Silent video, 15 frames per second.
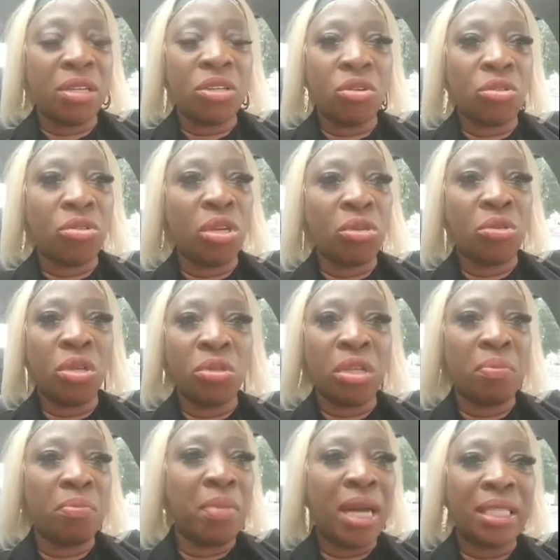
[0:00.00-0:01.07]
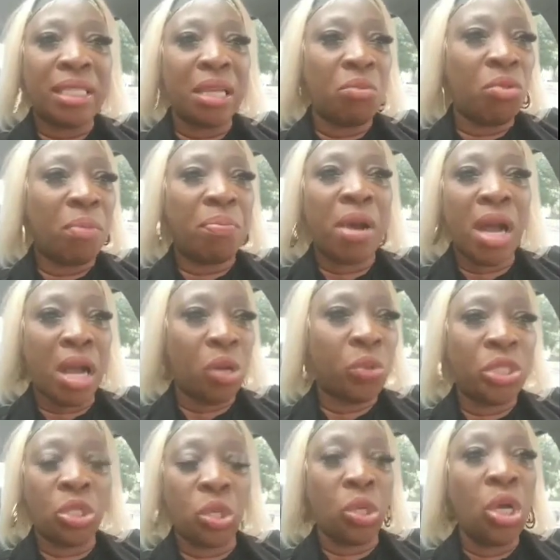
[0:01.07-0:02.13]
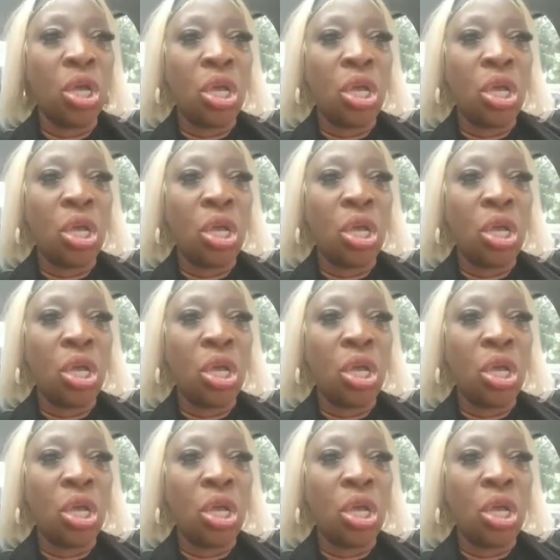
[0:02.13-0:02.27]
your man them will par with you,